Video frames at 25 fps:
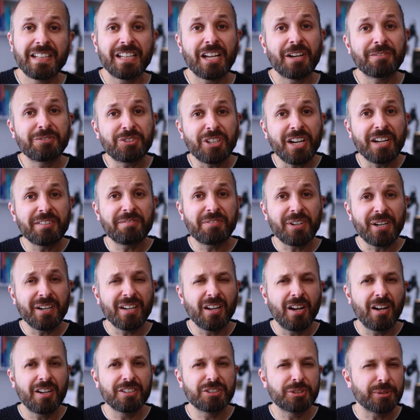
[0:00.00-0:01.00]
Now, I've tried very
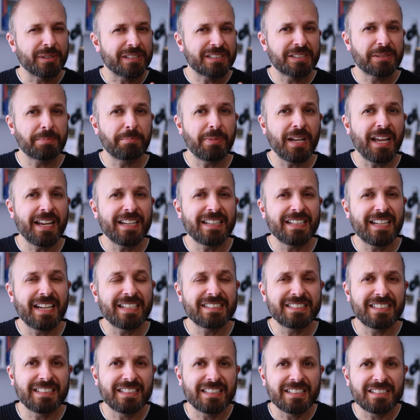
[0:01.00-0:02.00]
hard to explain
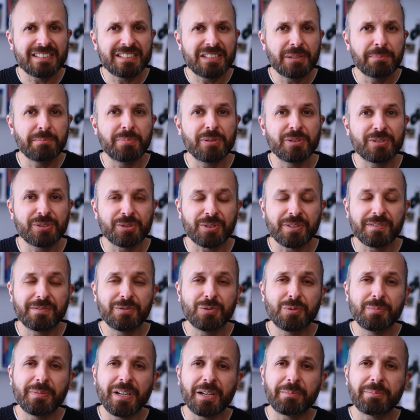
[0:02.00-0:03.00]
that in a simple sort of
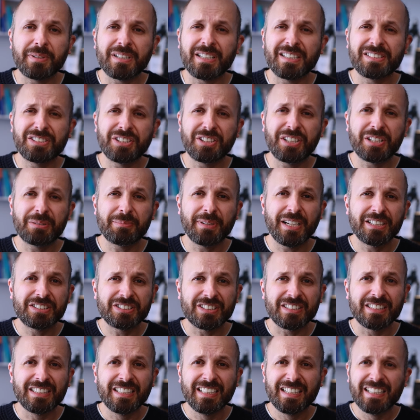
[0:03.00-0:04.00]
format, but as you can
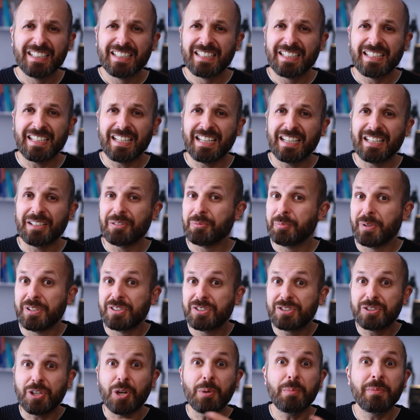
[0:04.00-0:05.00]
imagine, with
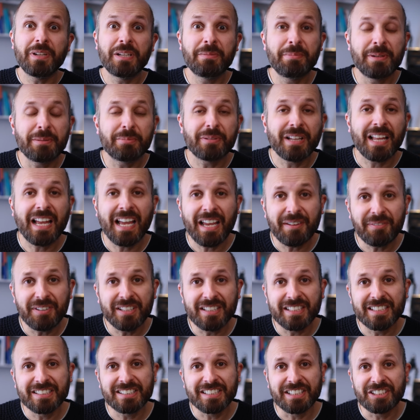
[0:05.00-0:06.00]
so many people
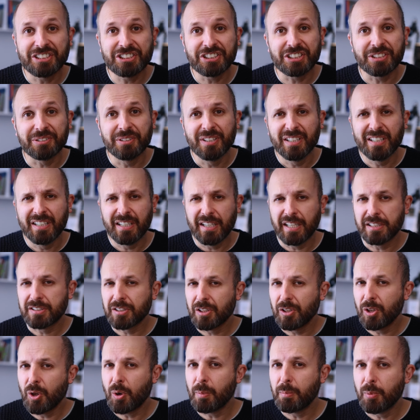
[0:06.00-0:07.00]
having this issue, it's
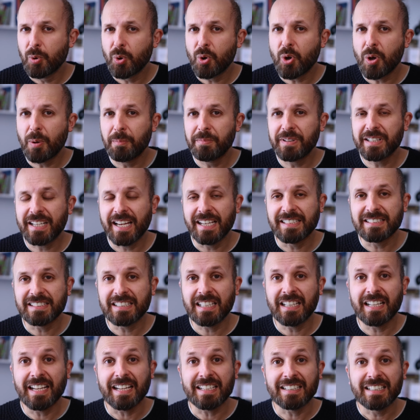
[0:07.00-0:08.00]
a lot more
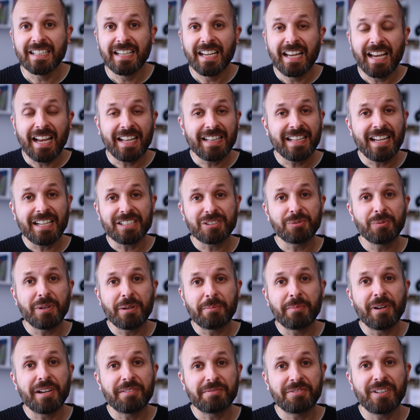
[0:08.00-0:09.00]
complicated than that. And that's where
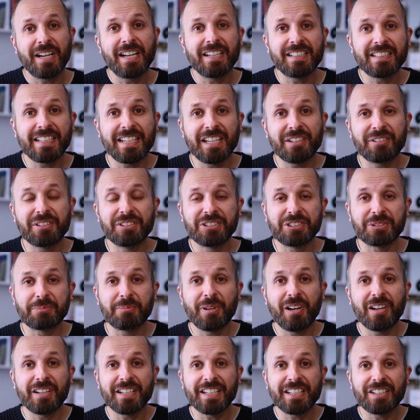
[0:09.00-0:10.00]
my friend Kiran
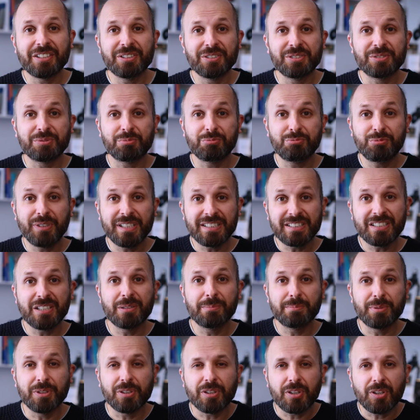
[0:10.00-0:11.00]
Jamani, who's written a
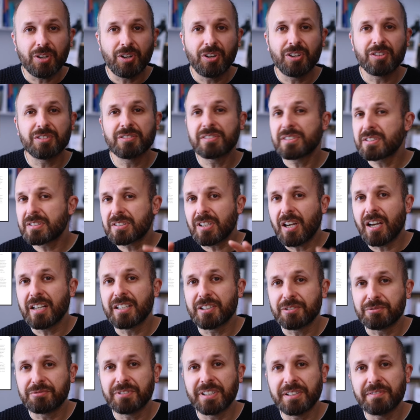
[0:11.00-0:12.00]
book on
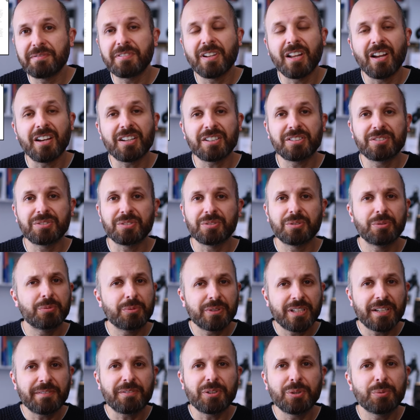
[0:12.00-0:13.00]
silent reflux, or
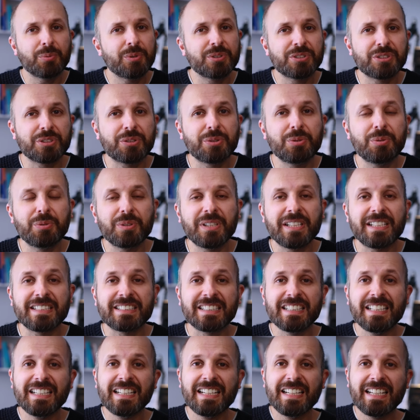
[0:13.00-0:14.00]
whatever you want to call
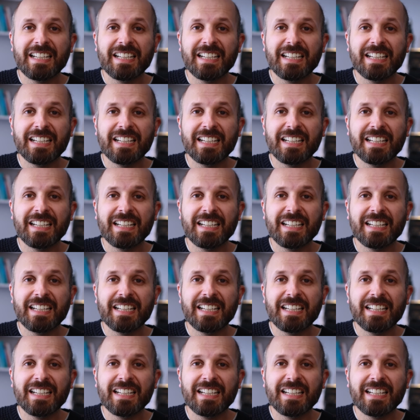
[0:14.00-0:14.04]
it,